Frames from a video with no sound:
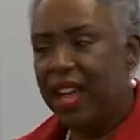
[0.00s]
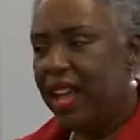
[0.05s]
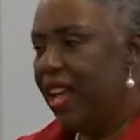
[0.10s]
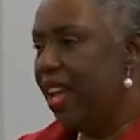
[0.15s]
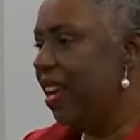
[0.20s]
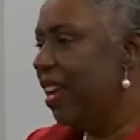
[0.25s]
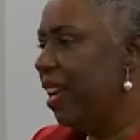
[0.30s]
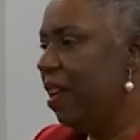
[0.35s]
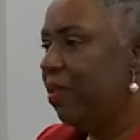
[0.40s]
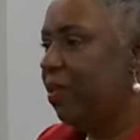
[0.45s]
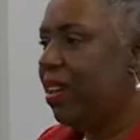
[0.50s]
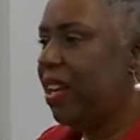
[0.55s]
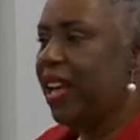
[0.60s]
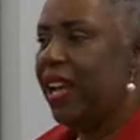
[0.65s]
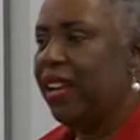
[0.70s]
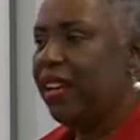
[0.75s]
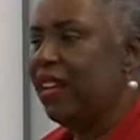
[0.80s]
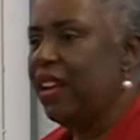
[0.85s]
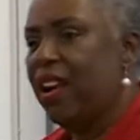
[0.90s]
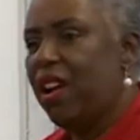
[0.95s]
And they were
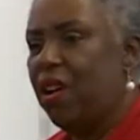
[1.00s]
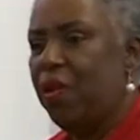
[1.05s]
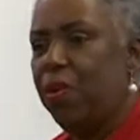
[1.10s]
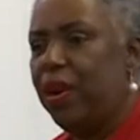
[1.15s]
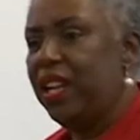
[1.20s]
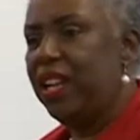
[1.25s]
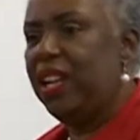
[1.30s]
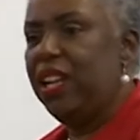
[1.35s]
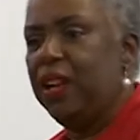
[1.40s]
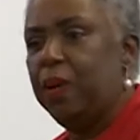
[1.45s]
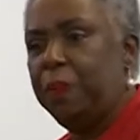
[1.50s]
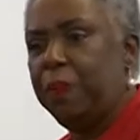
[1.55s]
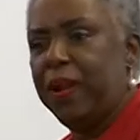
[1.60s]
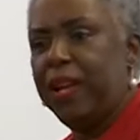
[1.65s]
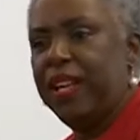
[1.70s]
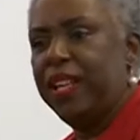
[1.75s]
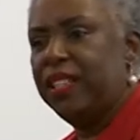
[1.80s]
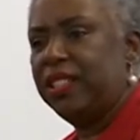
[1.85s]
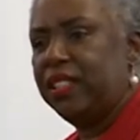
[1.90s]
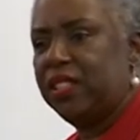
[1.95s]
like, No, we need a
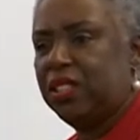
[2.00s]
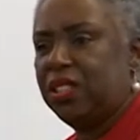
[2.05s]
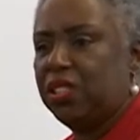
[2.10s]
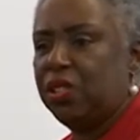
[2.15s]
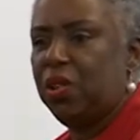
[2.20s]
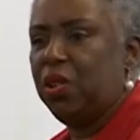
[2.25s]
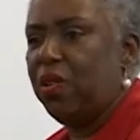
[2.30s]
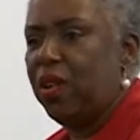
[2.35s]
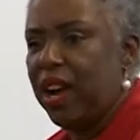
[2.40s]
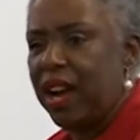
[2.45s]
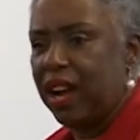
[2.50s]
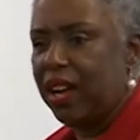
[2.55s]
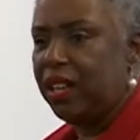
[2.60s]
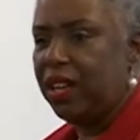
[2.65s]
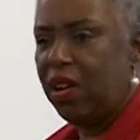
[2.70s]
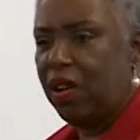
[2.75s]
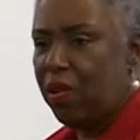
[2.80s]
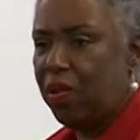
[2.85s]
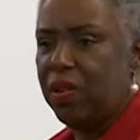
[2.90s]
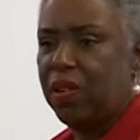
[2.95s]
place to store our
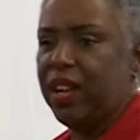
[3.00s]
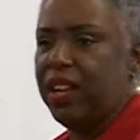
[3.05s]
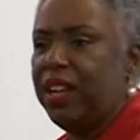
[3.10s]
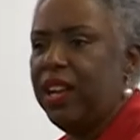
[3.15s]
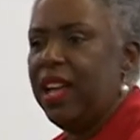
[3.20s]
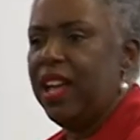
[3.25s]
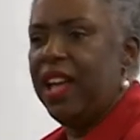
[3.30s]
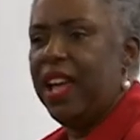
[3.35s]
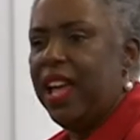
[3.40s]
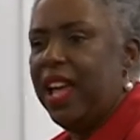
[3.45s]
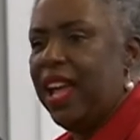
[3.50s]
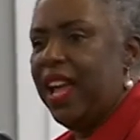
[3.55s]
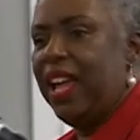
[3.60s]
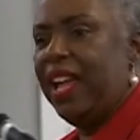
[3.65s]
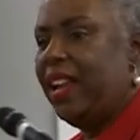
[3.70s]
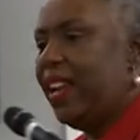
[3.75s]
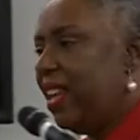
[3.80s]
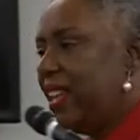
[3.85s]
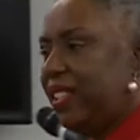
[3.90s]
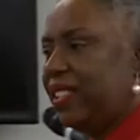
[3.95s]
corn.
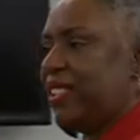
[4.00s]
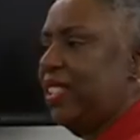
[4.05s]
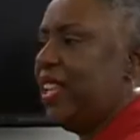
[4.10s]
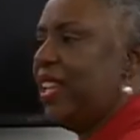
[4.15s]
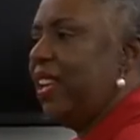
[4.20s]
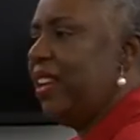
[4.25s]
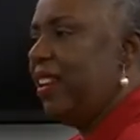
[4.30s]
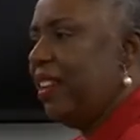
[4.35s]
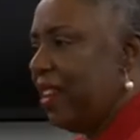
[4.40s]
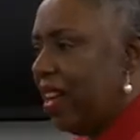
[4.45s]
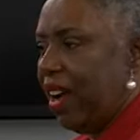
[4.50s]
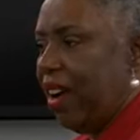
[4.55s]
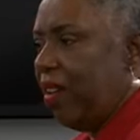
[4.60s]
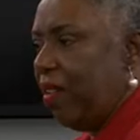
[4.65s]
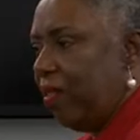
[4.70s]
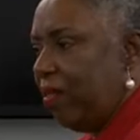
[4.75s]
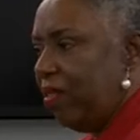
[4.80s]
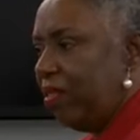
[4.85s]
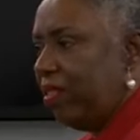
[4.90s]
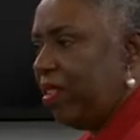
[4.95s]
And they said,
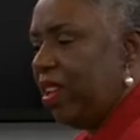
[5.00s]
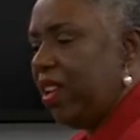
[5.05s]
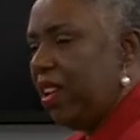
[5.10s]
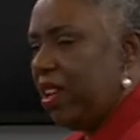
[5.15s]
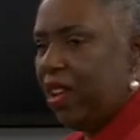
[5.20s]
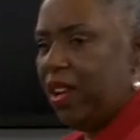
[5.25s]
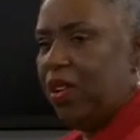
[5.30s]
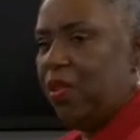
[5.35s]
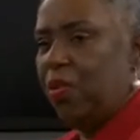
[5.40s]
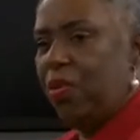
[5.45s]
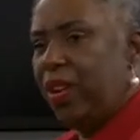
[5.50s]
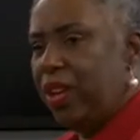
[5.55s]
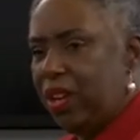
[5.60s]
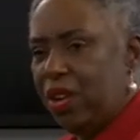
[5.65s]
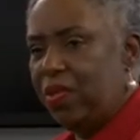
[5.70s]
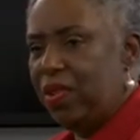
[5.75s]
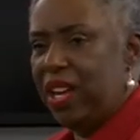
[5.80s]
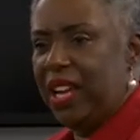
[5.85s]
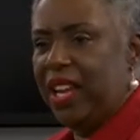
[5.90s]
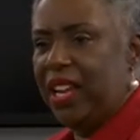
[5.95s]
No, well,
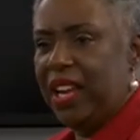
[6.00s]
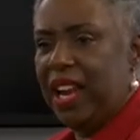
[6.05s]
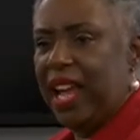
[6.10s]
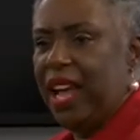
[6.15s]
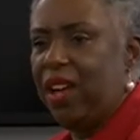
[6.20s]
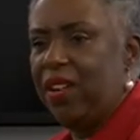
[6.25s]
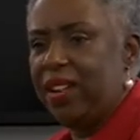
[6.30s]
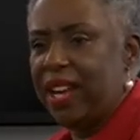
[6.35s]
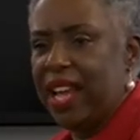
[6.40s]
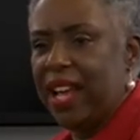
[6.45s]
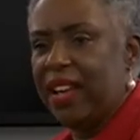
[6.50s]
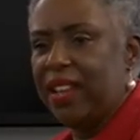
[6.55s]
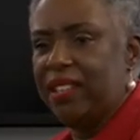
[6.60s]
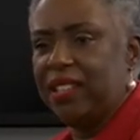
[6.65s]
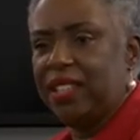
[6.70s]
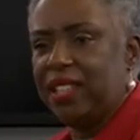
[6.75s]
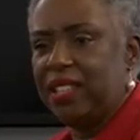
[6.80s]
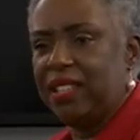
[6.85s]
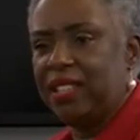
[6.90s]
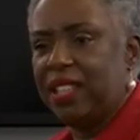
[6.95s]
you need
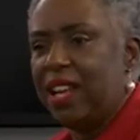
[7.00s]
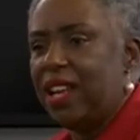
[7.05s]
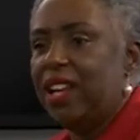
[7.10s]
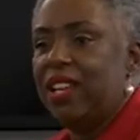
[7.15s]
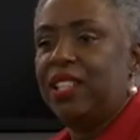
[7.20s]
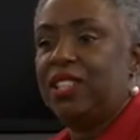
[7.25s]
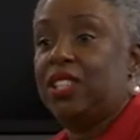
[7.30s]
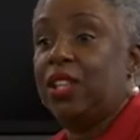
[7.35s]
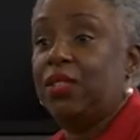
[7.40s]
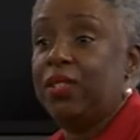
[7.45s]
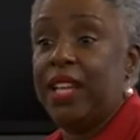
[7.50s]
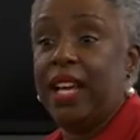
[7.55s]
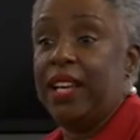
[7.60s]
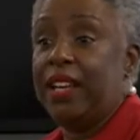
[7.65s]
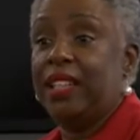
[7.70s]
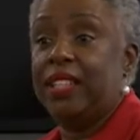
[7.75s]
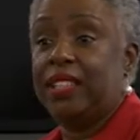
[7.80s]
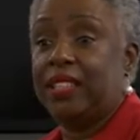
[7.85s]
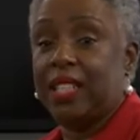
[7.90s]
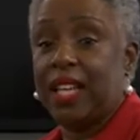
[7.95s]
outhouses. So they
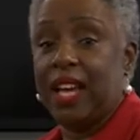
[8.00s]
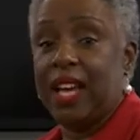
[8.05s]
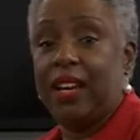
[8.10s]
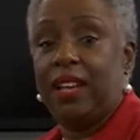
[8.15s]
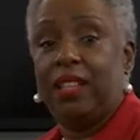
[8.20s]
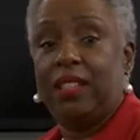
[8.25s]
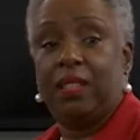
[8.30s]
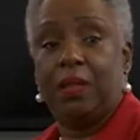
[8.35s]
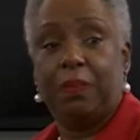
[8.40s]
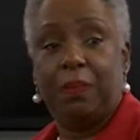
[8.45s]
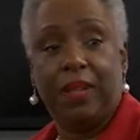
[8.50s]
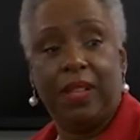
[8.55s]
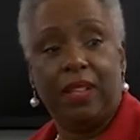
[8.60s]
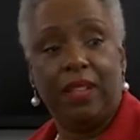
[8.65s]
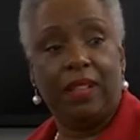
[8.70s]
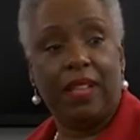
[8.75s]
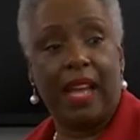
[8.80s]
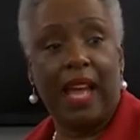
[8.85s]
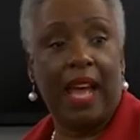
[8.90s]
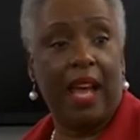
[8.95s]
decided to
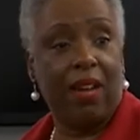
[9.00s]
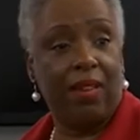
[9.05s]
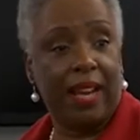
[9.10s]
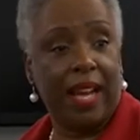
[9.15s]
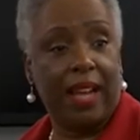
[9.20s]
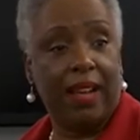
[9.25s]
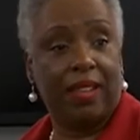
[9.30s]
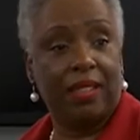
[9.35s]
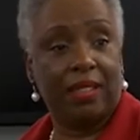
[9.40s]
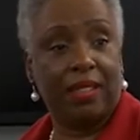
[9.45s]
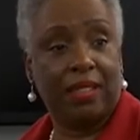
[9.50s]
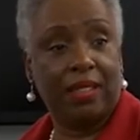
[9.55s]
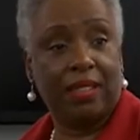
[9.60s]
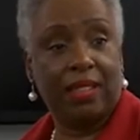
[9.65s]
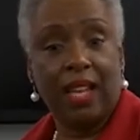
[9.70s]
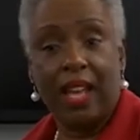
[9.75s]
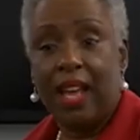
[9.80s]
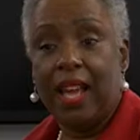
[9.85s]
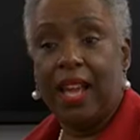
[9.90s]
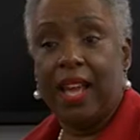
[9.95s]
build the
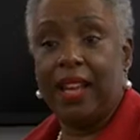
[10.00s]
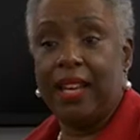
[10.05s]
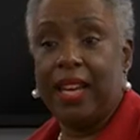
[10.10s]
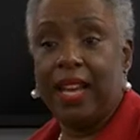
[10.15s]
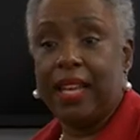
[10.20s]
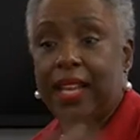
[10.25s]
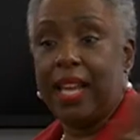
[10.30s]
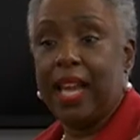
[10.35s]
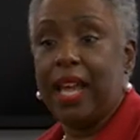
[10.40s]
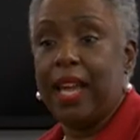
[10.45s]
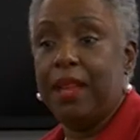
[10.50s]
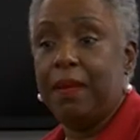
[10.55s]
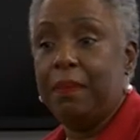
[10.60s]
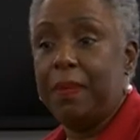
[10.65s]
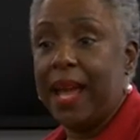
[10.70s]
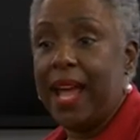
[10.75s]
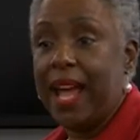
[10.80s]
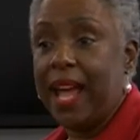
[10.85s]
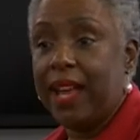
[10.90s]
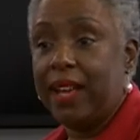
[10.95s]
outhouses. And they came
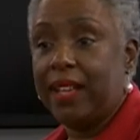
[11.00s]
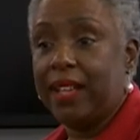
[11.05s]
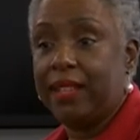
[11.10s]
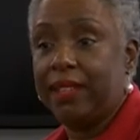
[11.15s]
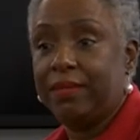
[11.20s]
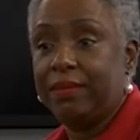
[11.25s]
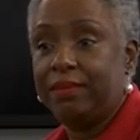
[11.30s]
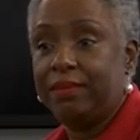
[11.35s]
back